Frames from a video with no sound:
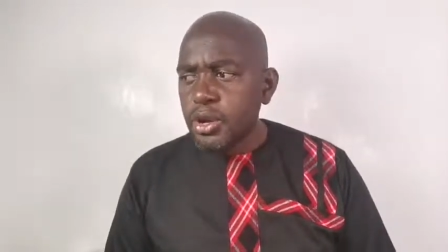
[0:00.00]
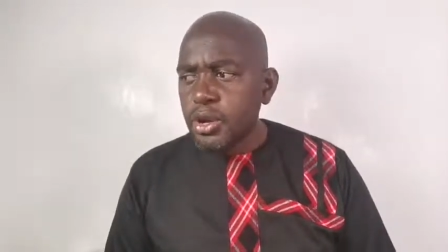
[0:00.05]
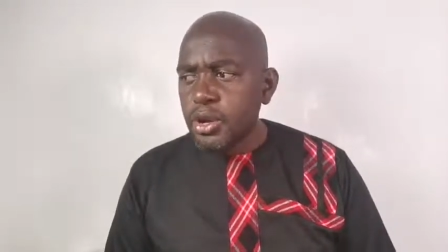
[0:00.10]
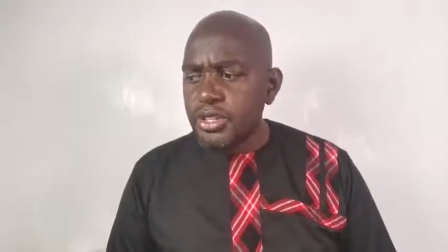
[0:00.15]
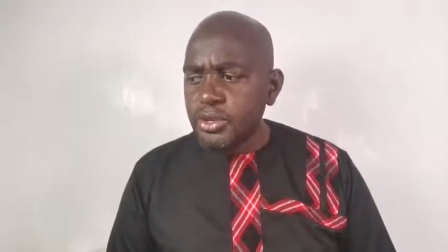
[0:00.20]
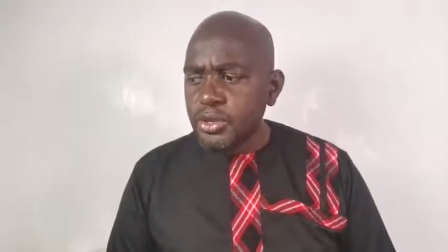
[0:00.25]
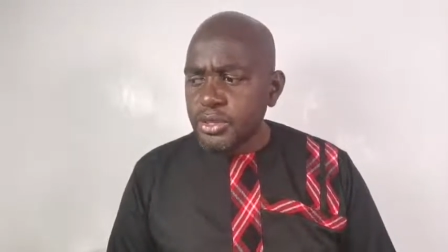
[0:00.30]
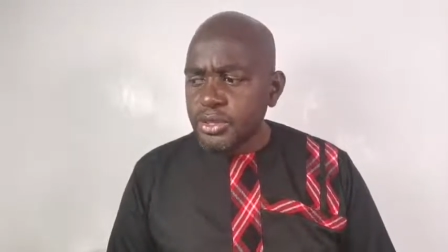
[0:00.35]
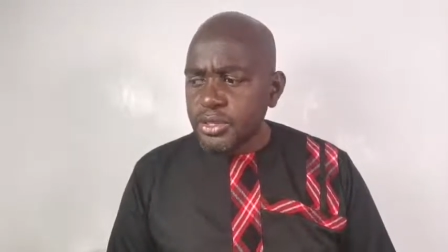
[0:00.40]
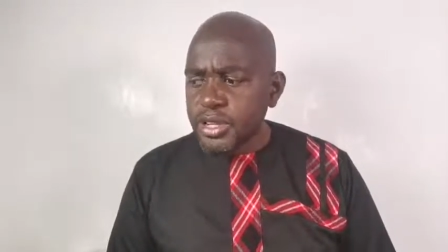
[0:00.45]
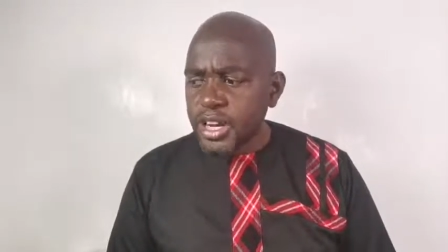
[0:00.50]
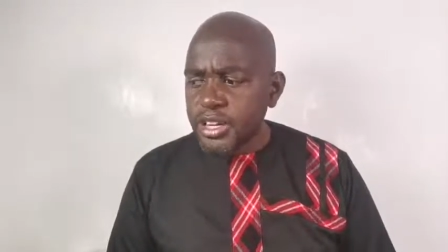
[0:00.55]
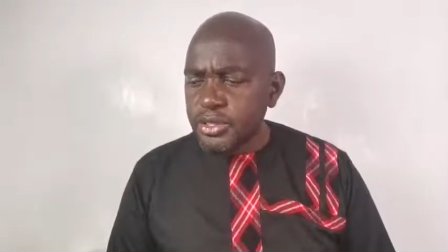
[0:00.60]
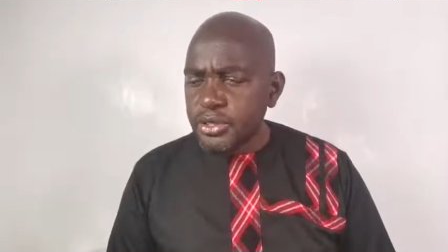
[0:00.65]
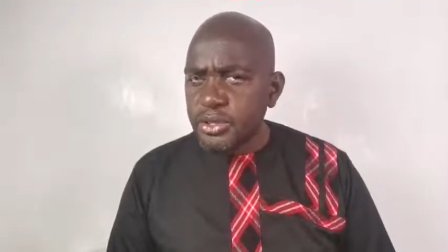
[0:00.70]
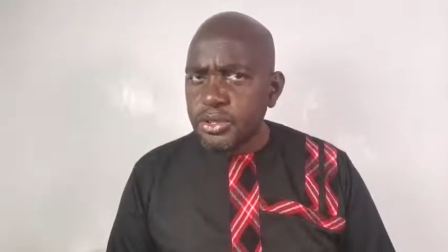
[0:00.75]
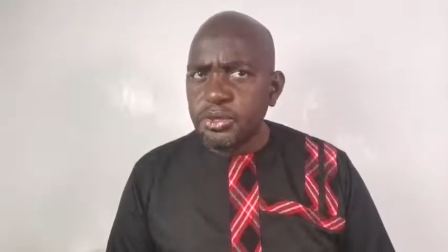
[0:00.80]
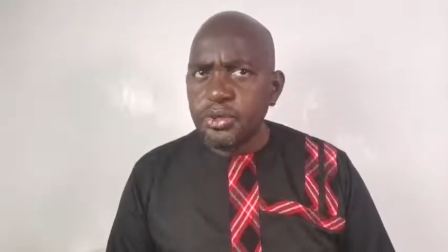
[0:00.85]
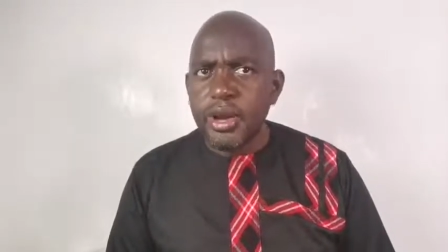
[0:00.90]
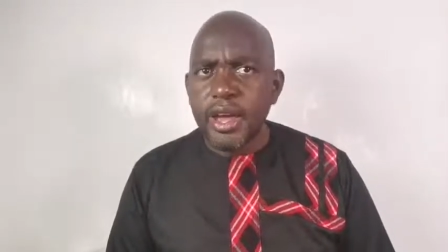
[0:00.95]

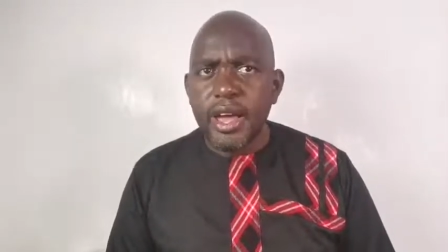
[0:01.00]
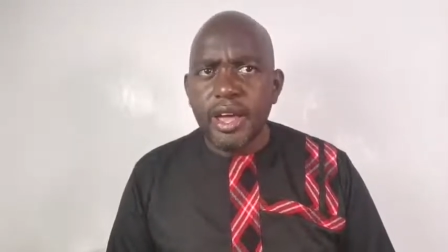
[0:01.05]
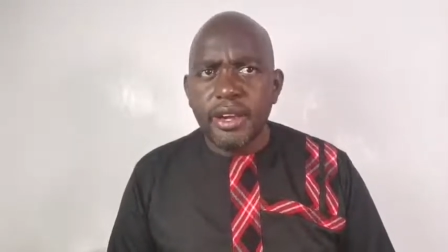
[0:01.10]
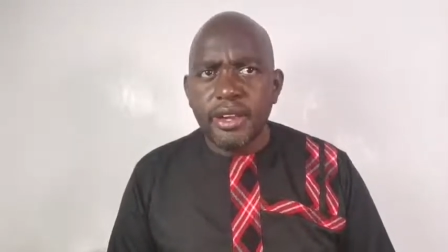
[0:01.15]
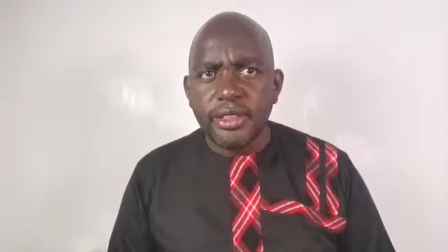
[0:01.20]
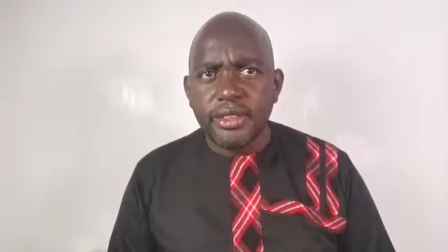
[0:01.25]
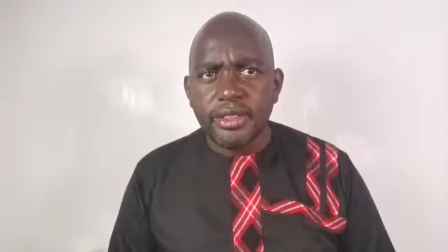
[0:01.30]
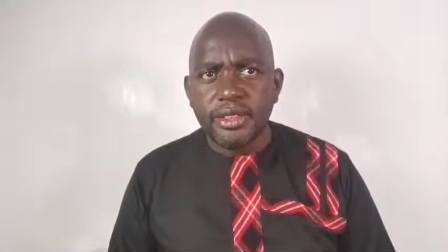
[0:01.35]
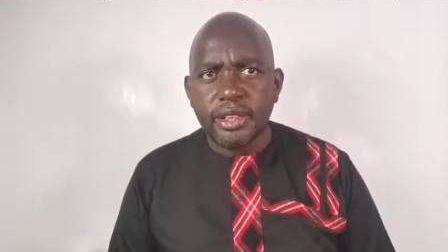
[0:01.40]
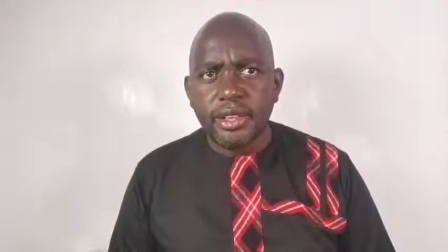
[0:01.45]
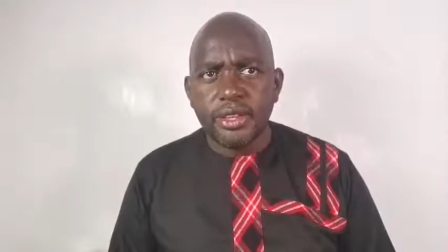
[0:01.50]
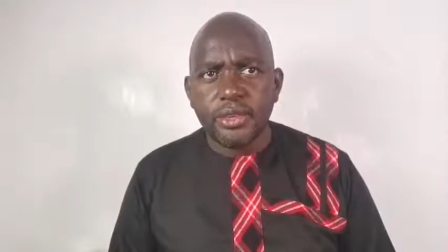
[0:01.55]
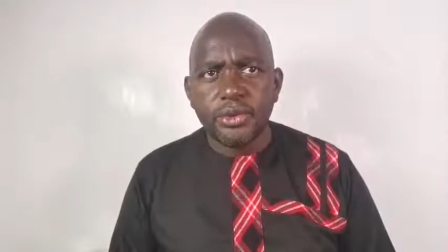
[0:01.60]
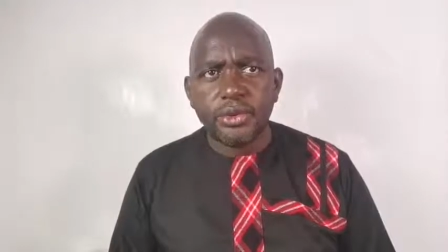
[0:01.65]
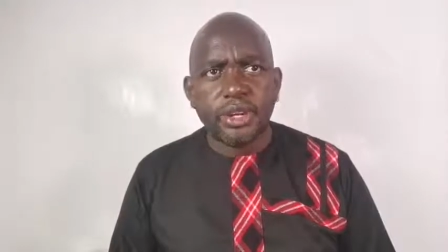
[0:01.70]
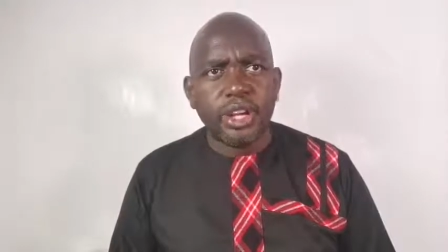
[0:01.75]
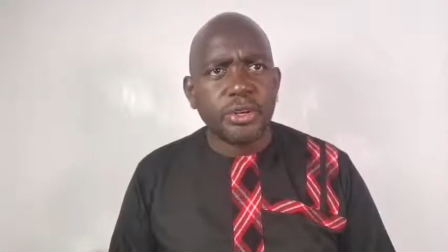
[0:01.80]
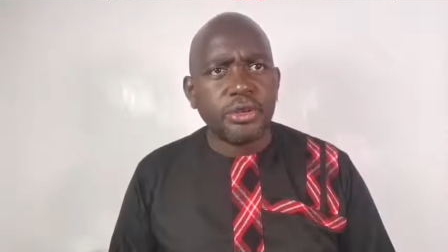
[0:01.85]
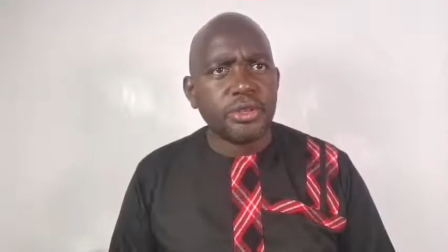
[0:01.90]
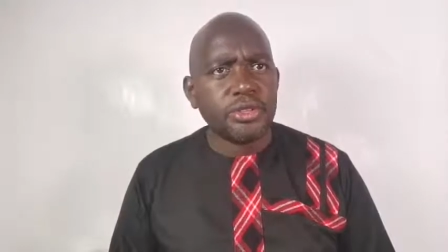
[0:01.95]
anything
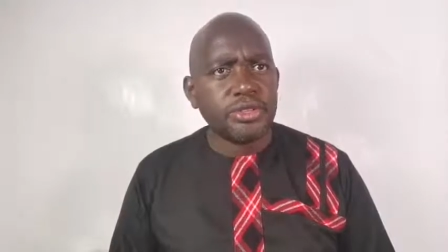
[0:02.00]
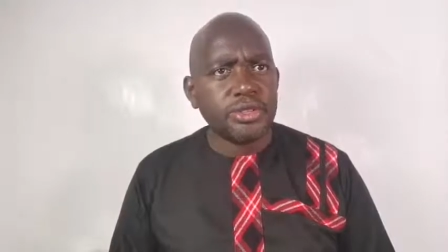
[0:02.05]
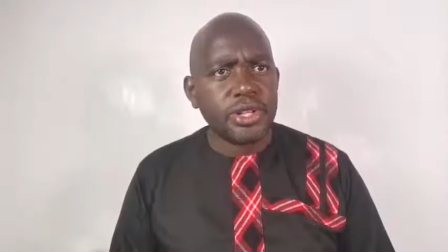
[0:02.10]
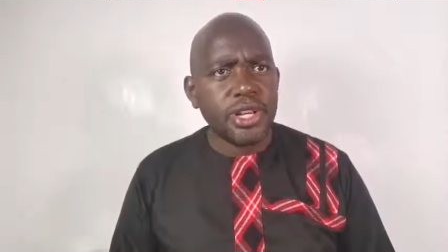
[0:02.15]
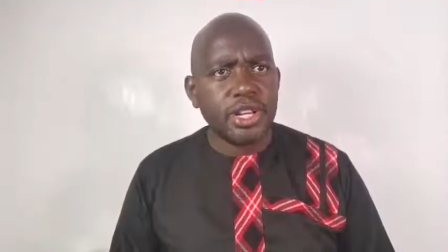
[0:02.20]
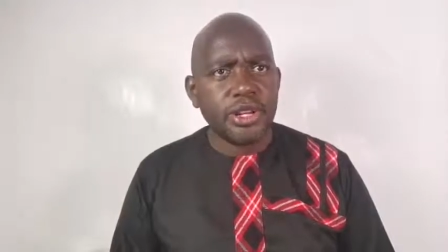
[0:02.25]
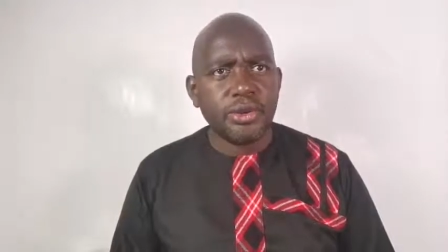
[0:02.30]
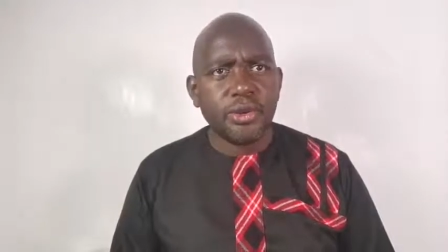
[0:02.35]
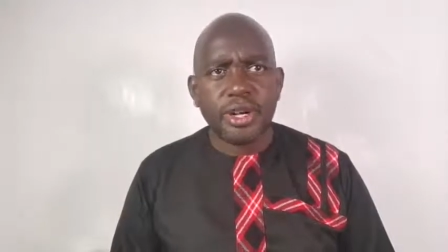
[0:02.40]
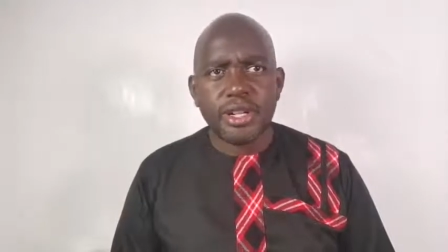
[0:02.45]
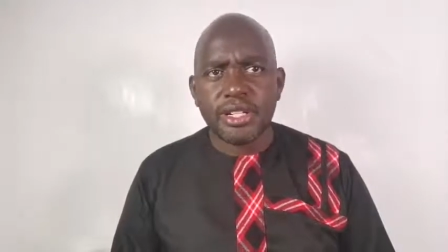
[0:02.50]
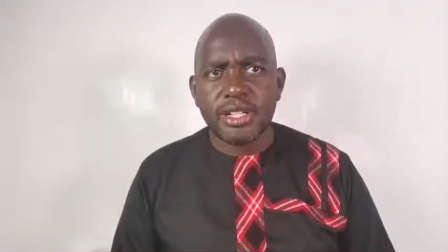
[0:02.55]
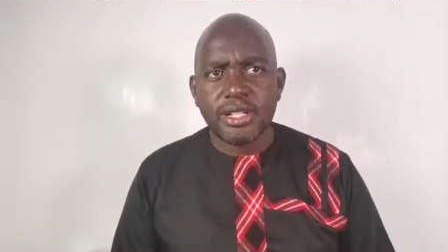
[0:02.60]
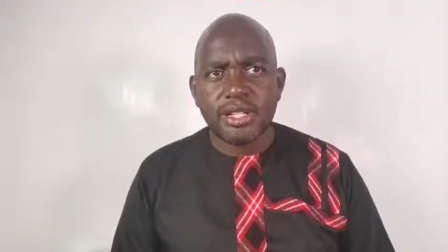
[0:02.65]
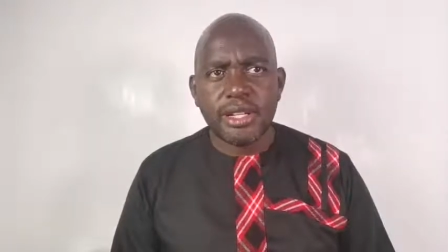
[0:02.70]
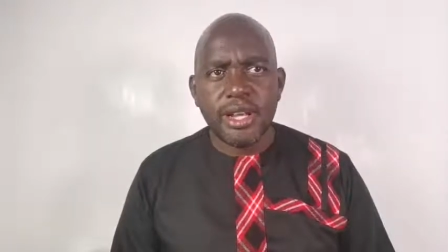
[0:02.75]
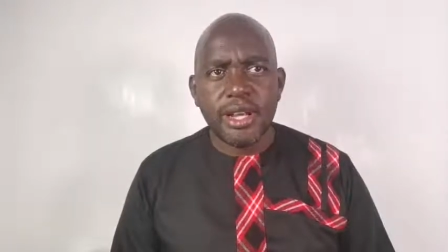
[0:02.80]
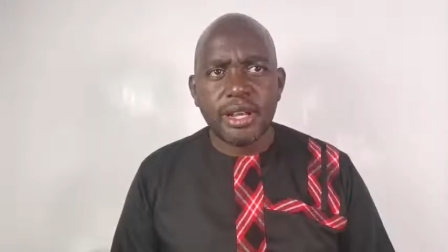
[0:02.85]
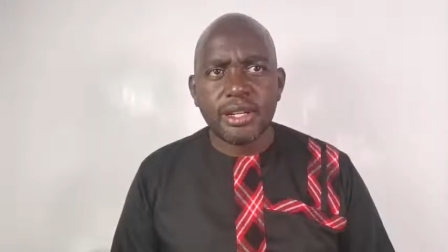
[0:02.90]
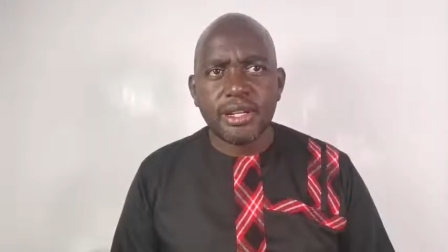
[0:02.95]
you cannot read or
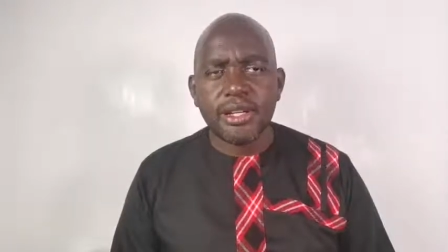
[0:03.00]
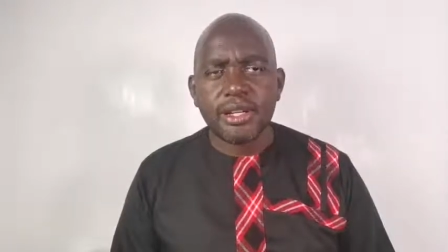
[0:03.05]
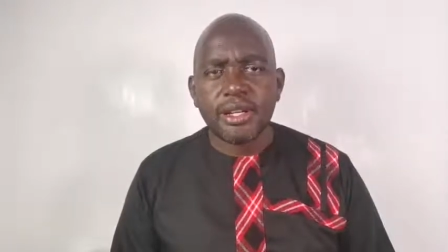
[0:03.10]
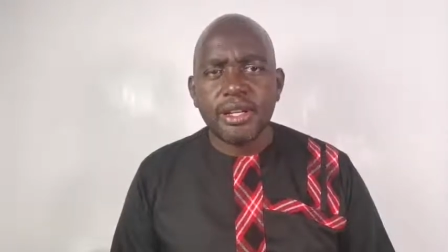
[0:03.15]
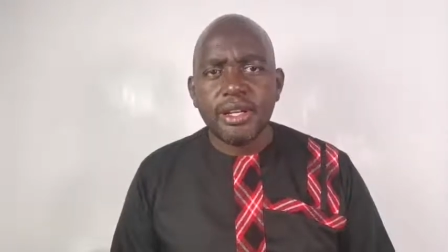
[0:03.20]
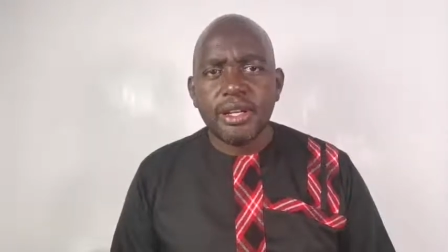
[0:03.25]
understand.